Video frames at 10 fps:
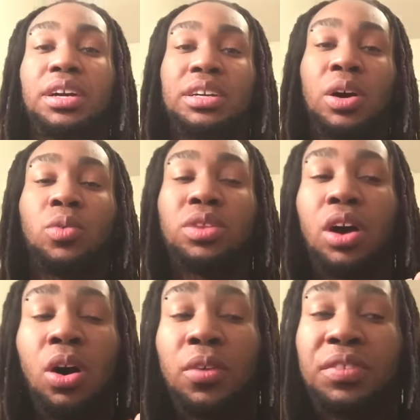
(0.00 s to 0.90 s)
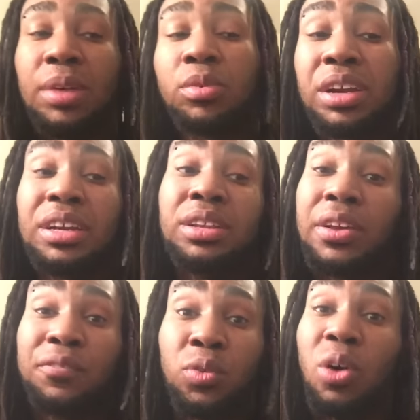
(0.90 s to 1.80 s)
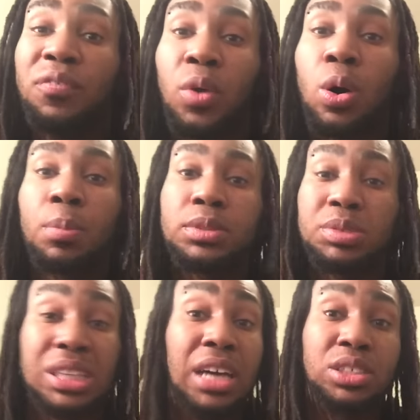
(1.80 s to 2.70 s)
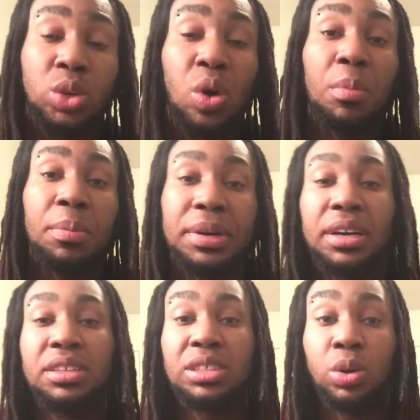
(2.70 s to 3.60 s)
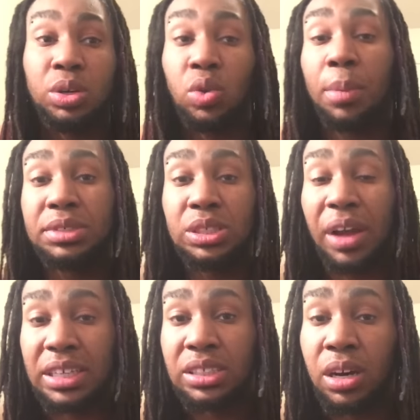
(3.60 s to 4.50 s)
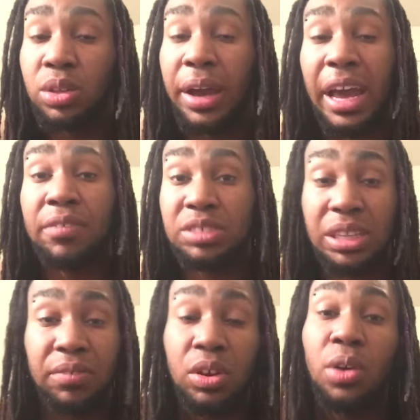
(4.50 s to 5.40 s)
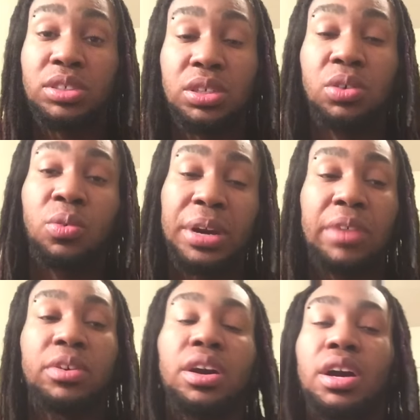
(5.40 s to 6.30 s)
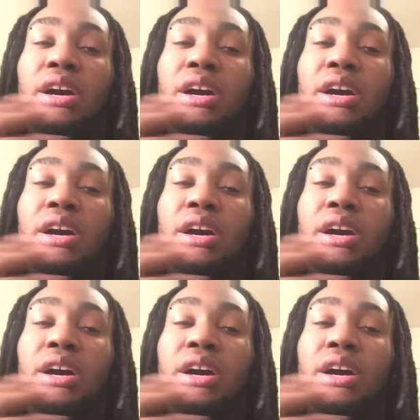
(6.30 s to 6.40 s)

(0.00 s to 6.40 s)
you know, all of them are in their full forms besides Kurama because, you know, Kurama still has the other half inside of Naruto or whatever.